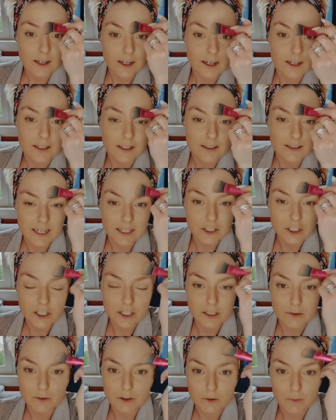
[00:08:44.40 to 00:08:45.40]
And the texture
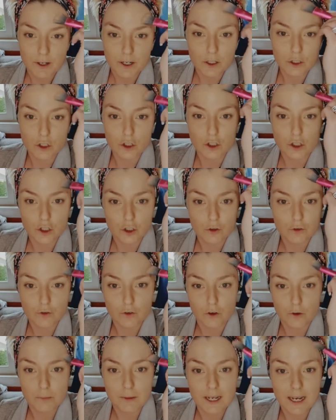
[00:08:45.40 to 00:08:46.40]
of it was quite unusual
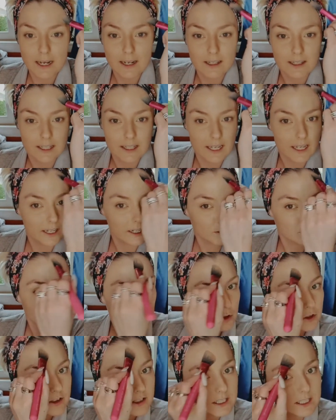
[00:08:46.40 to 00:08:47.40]
for me. I like
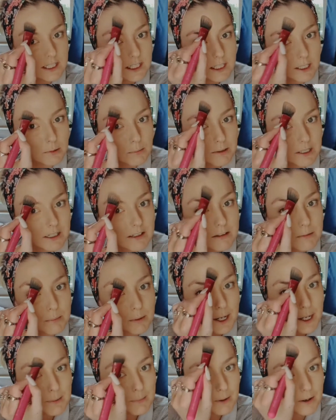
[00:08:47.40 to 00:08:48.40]
more silicone based
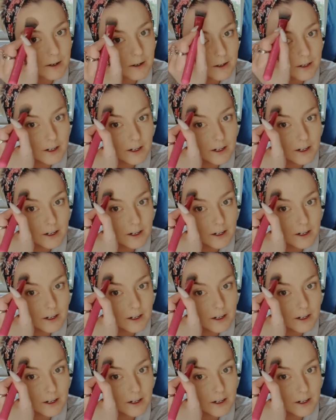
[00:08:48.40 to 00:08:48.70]
primer,